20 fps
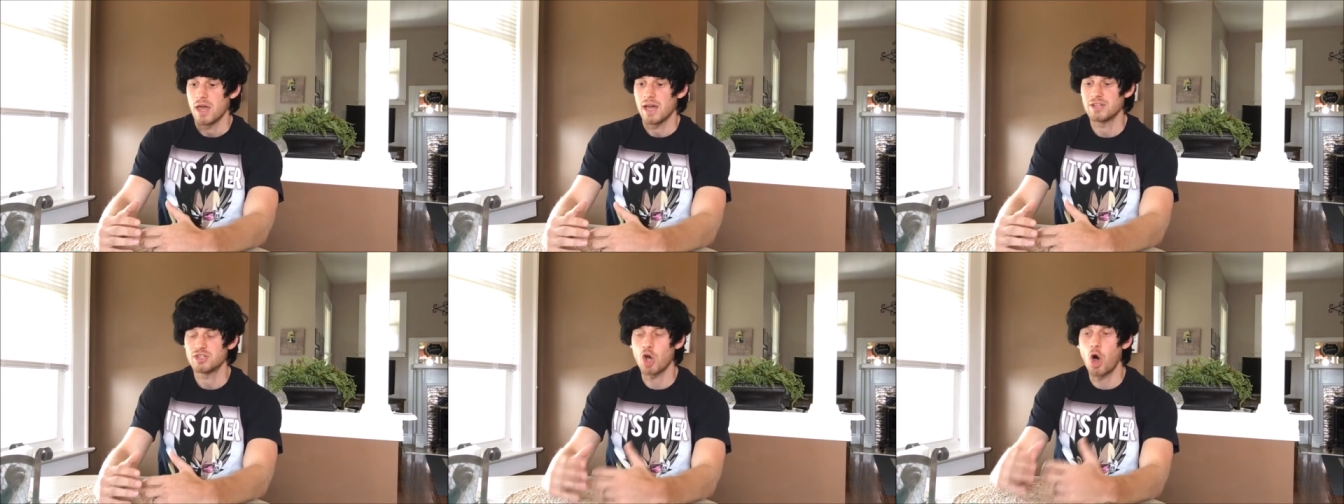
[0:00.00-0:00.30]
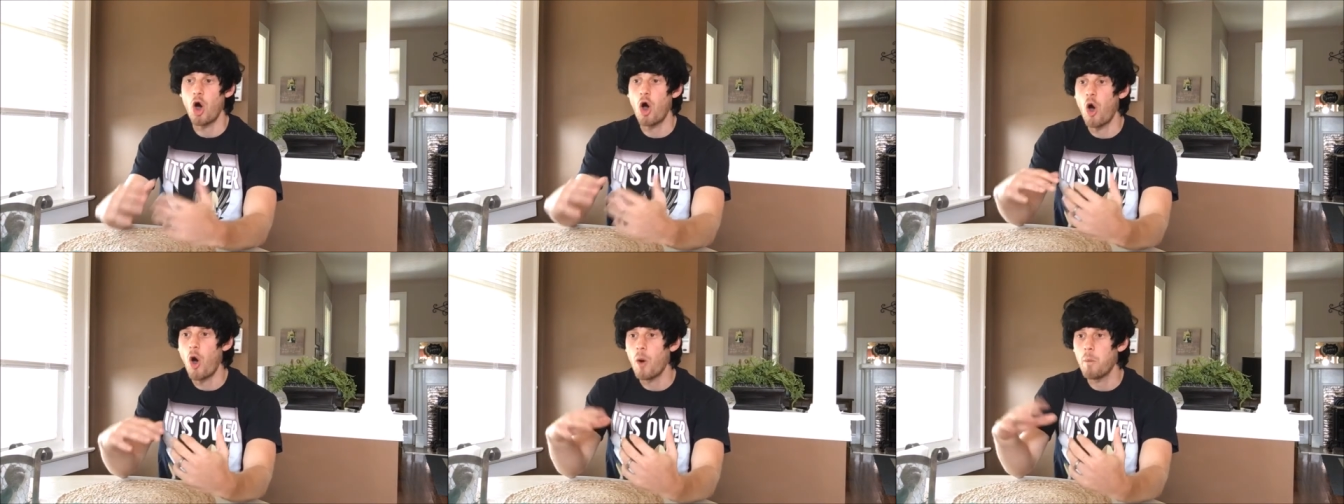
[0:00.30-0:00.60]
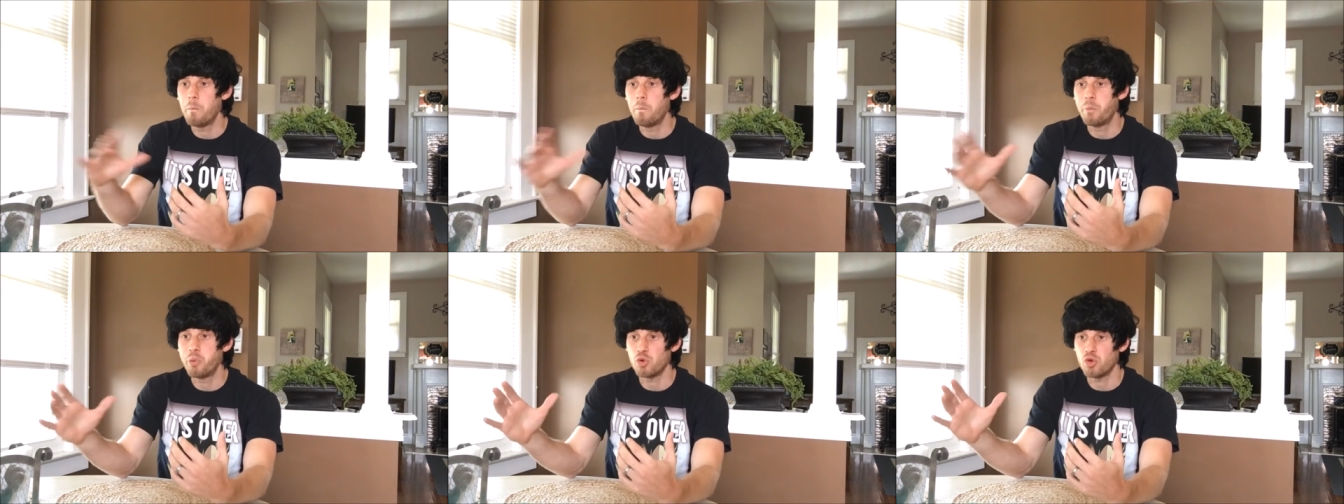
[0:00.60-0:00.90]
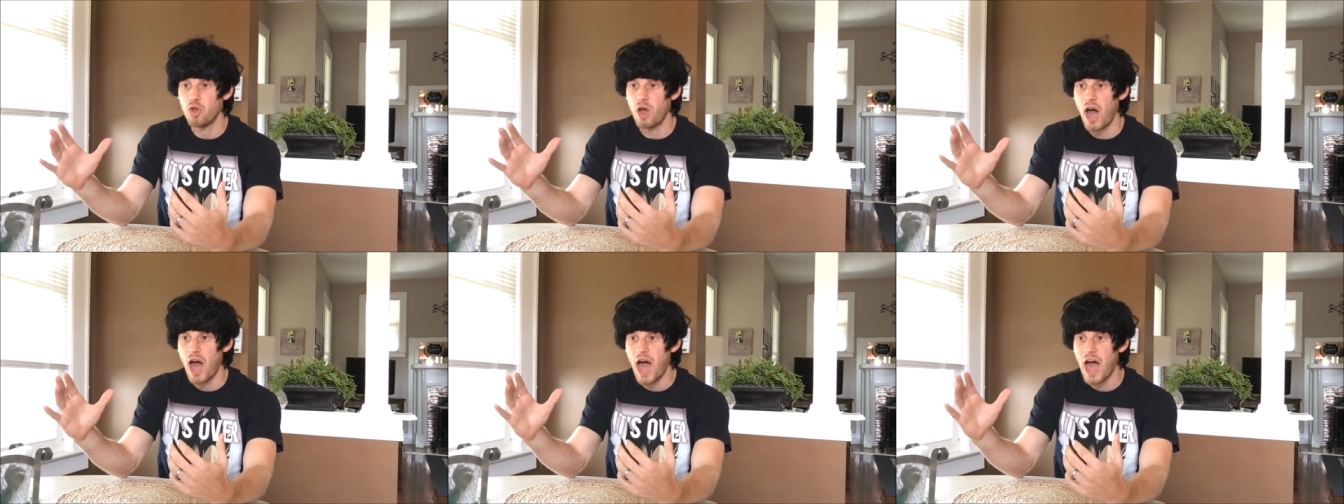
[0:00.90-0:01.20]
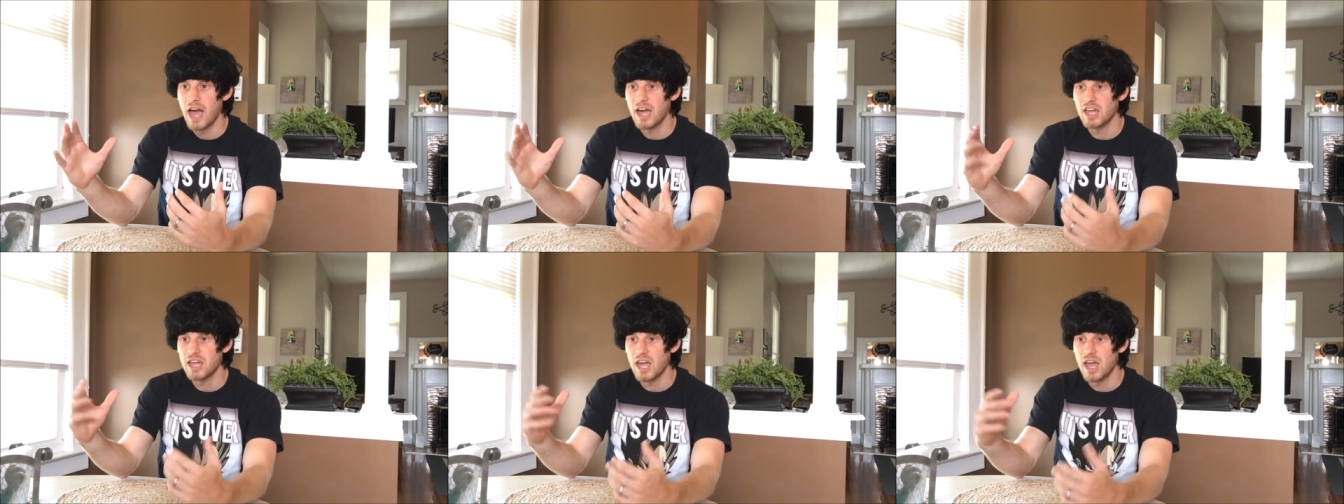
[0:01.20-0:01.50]
It's all
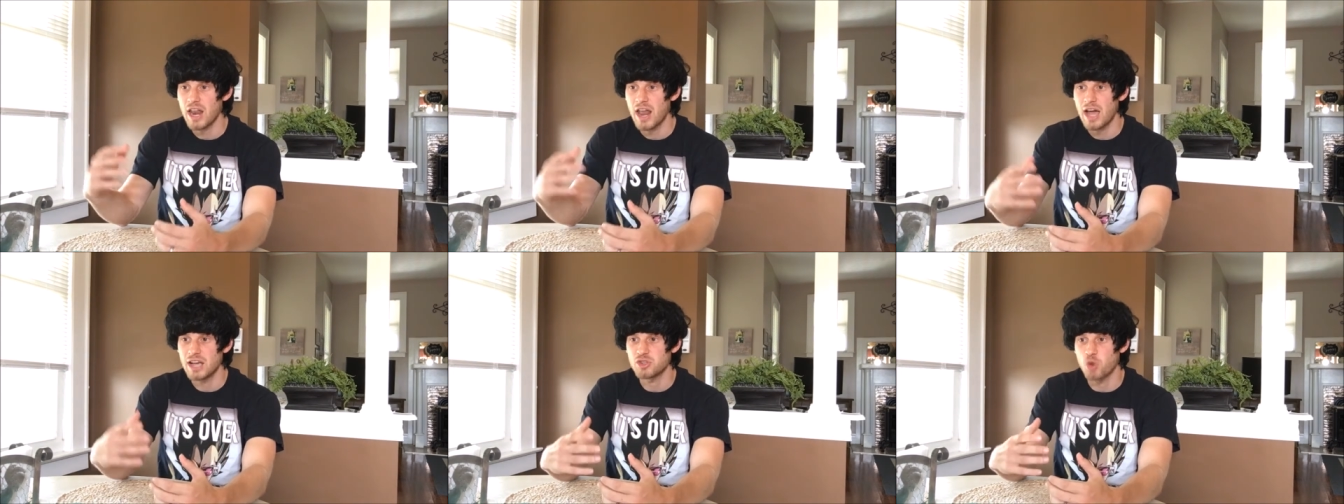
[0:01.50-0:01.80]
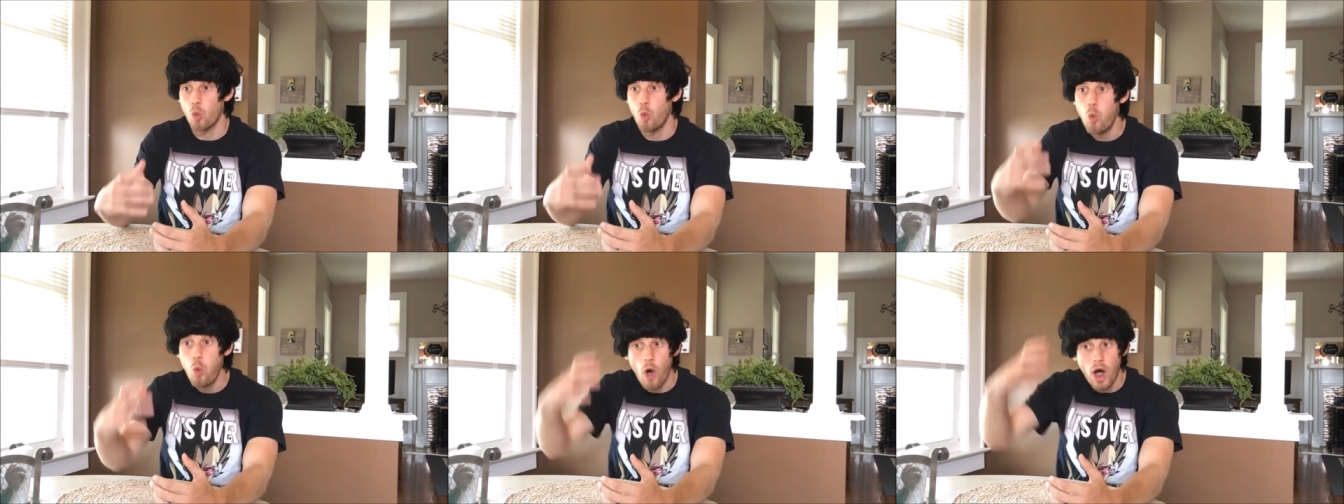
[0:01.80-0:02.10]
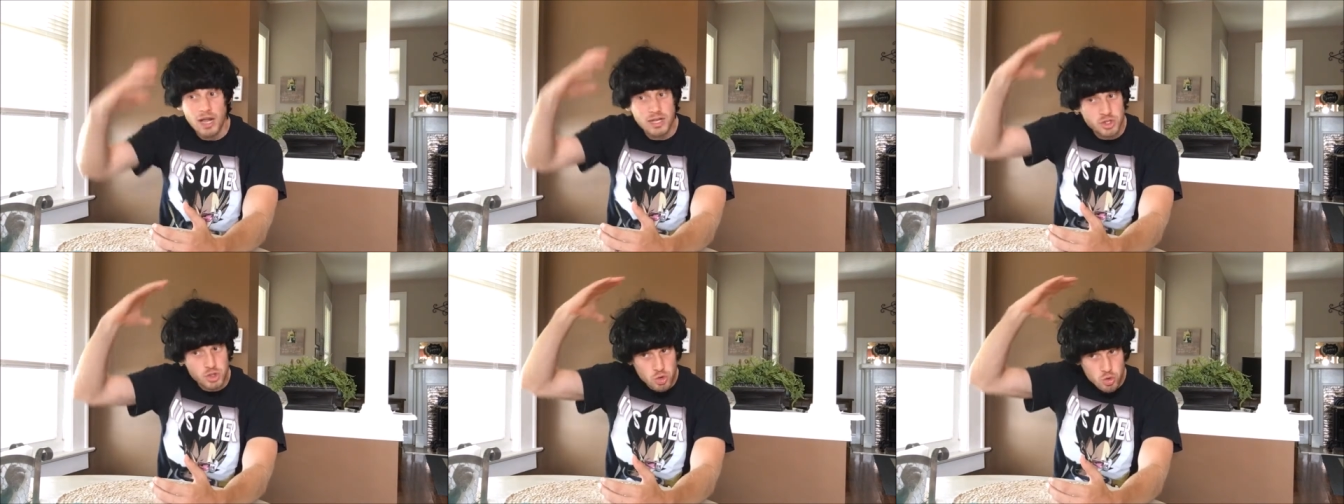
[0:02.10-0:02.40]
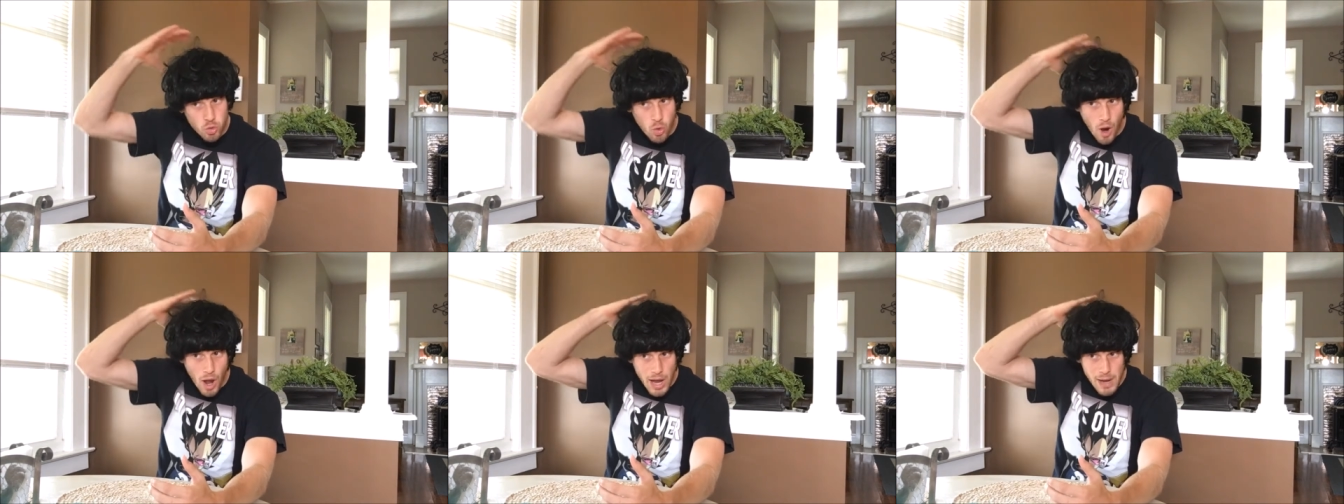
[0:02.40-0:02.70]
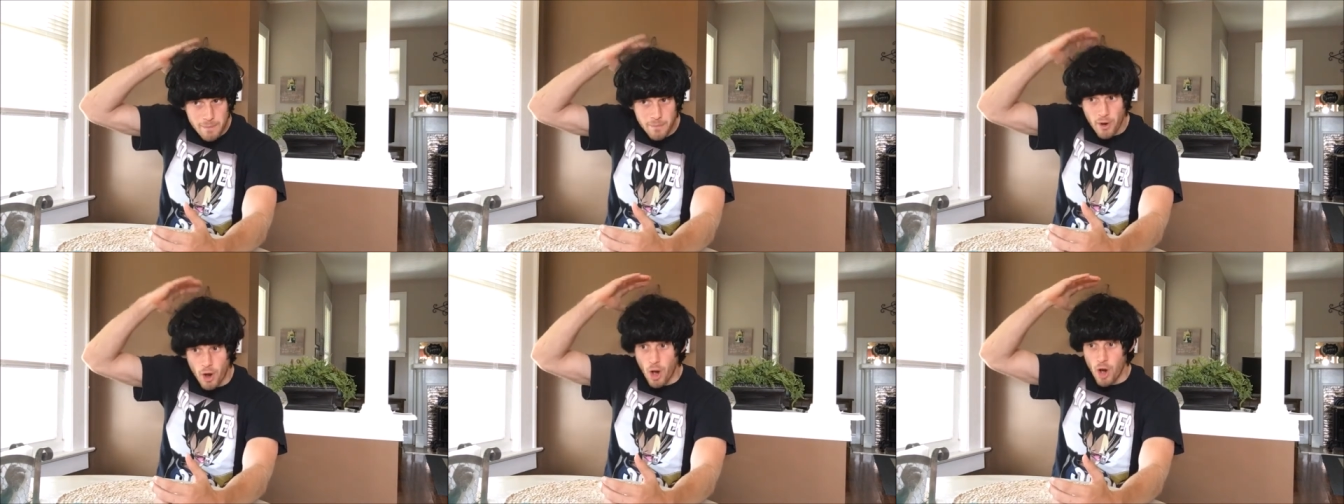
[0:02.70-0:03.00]
black and it has a white
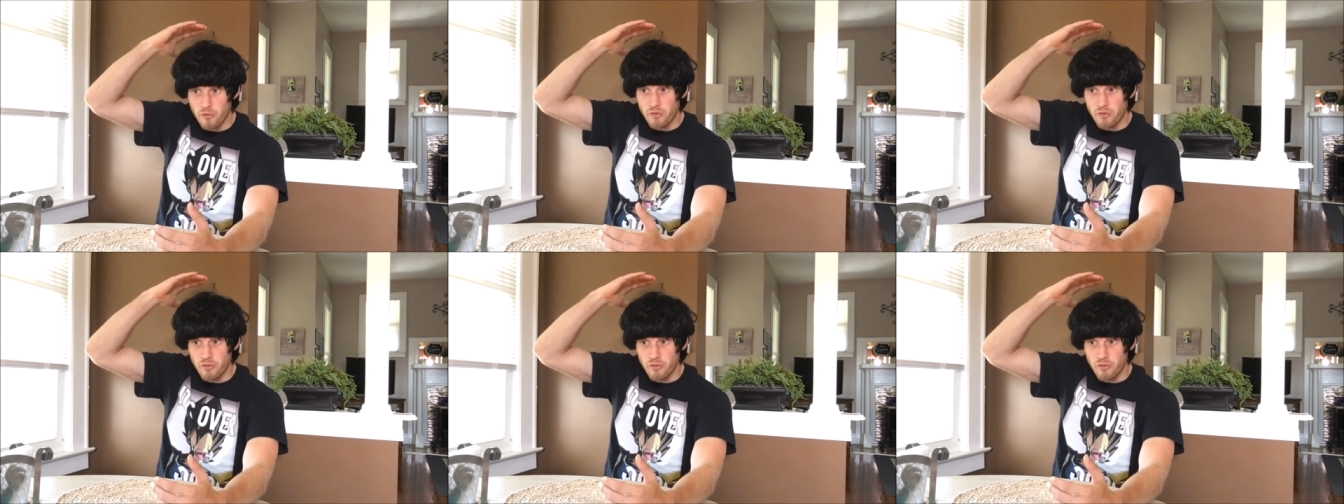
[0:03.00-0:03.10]
stripe